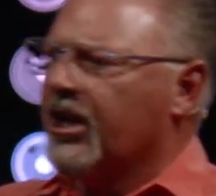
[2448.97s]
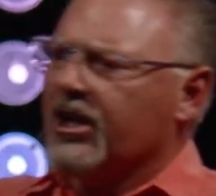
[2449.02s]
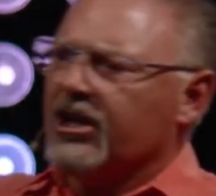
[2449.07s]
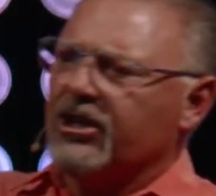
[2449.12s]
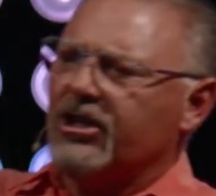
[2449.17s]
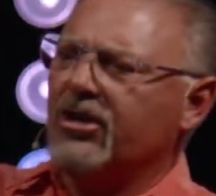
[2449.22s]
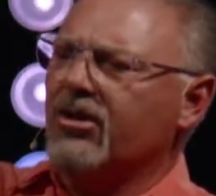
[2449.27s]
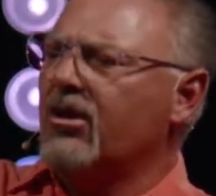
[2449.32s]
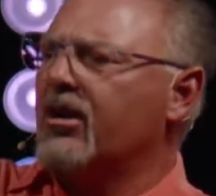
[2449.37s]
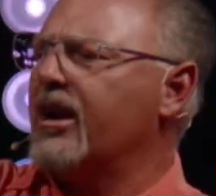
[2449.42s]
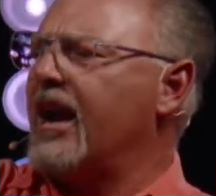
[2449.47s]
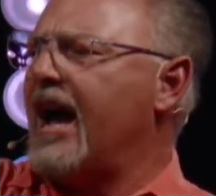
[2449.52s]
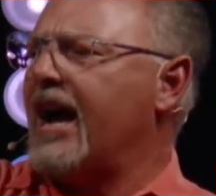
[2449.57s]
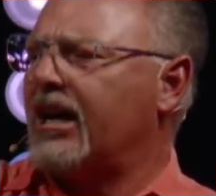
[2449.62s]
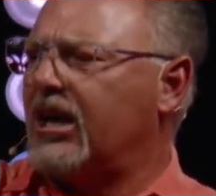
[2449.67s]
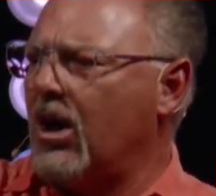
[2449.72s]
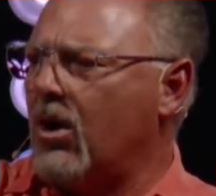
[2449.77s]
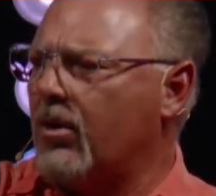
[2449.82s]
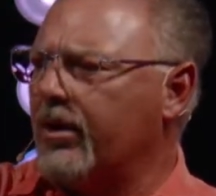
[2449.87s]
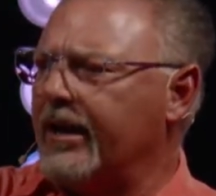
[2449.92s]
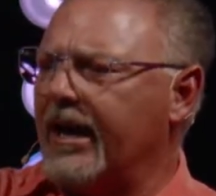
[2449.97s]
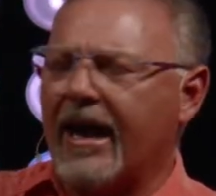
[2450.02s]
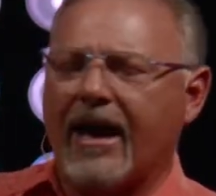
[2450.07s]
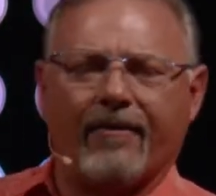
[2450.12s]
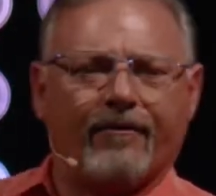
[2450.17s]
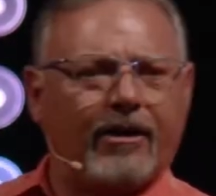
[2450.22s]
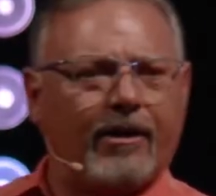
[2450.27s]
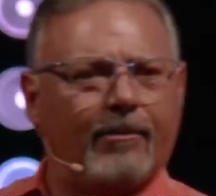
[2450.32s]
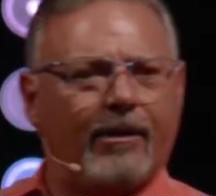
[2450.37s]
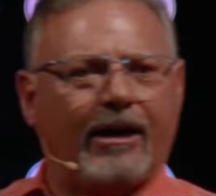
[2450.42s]
You're not going to
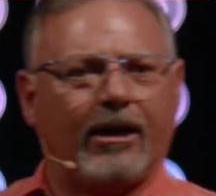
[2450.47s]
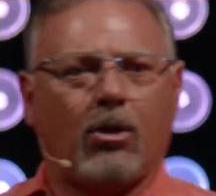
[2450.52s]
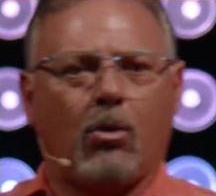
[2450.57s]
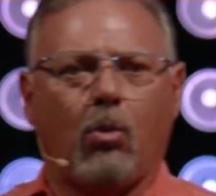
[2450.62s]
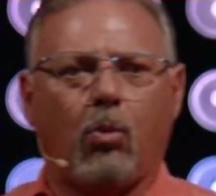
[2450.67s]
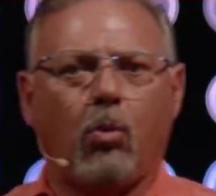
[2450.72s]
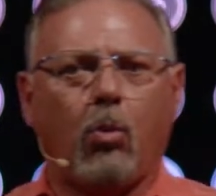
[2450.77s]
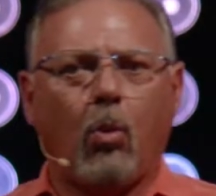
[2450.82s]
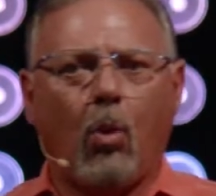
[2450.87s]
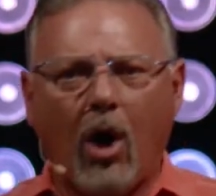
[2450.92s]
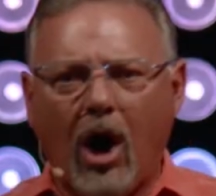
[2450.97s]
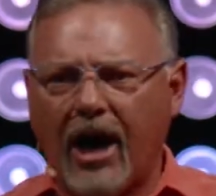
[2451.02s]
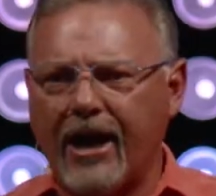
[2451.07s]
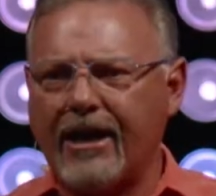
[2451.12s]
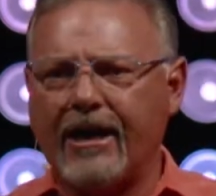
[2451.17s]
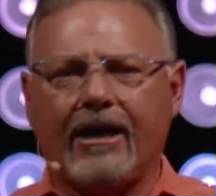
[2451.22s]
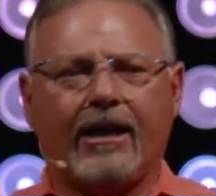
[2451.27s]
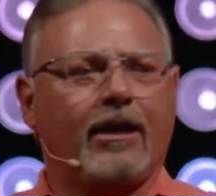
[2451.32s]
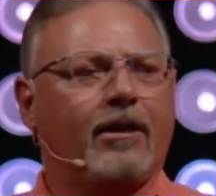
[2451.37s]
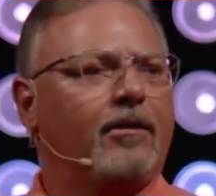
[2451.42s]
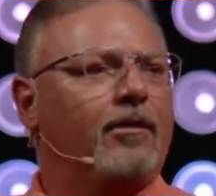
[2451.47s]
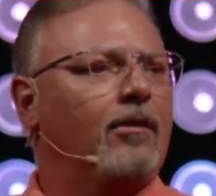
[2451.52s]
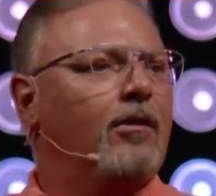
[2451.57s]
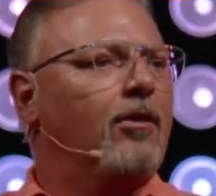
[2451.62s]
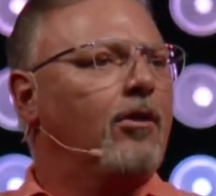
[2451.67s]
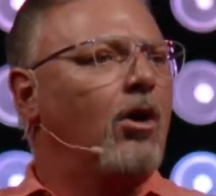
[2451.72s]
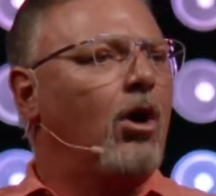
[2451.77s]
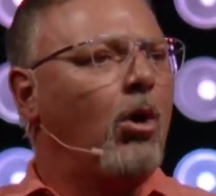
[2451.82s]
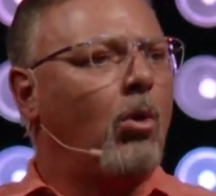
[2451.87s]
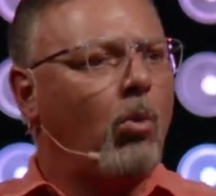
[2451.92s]
heaven. I'm like, What in
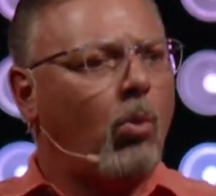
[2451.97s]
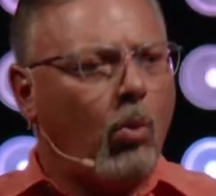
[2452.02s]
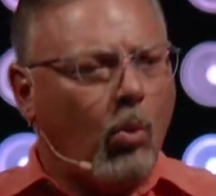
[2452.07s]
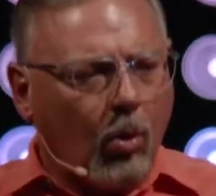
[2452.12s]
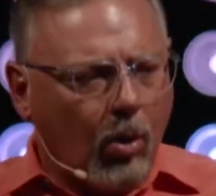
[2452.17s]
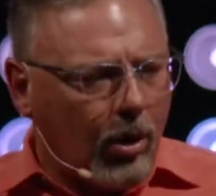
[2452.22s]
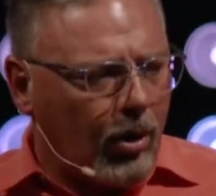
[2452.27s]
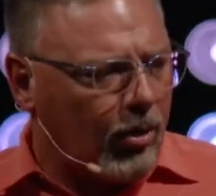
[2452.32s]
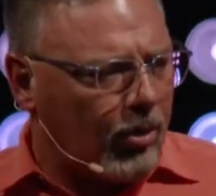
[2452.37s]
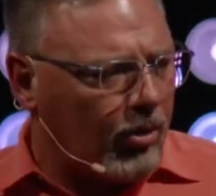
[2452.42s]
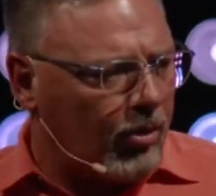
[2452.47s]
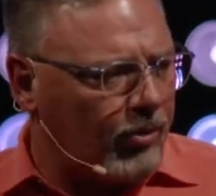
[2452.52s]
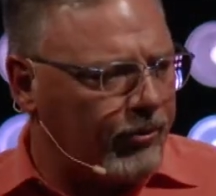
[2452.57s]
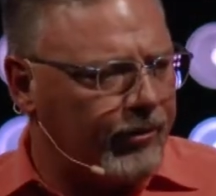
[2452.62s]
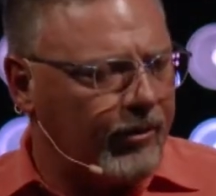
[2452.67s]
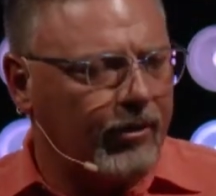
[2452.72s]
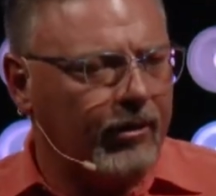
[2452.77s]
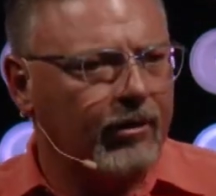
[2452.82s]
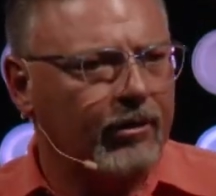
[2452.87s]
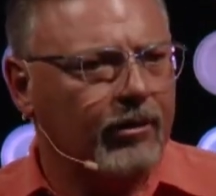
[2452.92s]
the world?